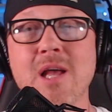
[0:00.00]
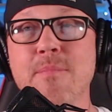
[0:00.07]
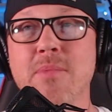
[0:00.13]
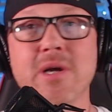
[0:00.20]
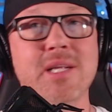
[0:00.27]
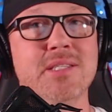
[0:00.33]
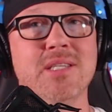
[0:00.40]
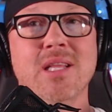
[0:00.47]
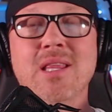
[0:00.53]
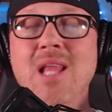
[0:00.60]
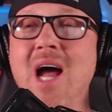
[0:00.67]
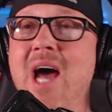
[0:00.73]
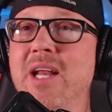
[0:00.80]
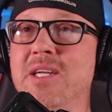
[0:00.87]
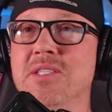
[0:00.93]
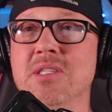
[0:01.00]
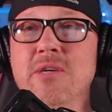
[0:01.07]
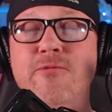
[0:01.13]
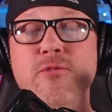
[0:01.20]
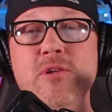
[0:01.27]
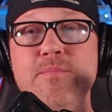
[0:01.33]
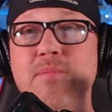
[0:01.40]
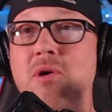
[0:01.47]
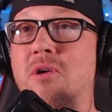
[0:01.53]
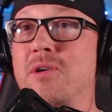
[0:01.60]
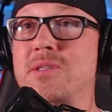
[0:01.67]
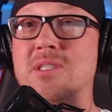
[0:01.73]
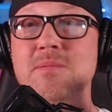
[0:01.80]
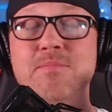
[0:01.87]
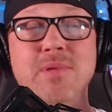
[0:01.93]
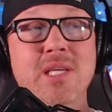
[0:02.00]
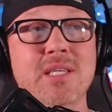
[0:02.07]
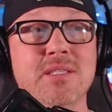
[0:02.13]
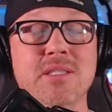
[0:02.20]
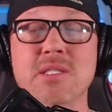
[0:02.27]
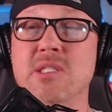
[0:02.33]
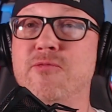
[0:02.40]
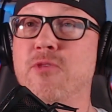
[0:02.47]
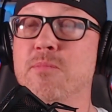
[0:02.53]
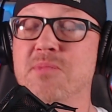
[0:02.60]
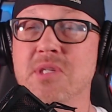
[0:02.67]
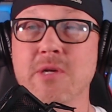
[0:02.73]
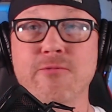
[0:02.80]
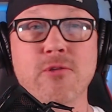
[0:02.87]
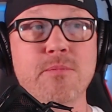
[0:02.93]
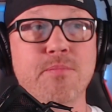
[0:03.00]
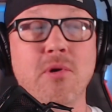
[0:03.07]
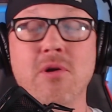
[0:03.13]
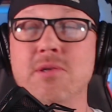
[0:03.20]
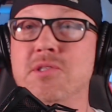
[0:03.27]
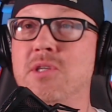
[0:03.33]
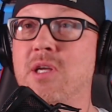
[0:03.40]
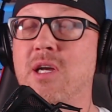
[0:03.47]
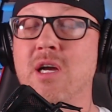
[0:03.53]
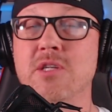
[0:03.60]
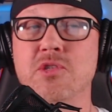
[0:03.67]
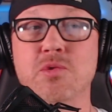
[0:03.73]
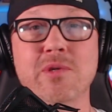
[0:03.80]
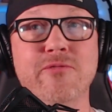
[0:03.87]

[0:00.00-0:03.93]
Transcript: but it's a lot of different parts and pieces from different parts of the country,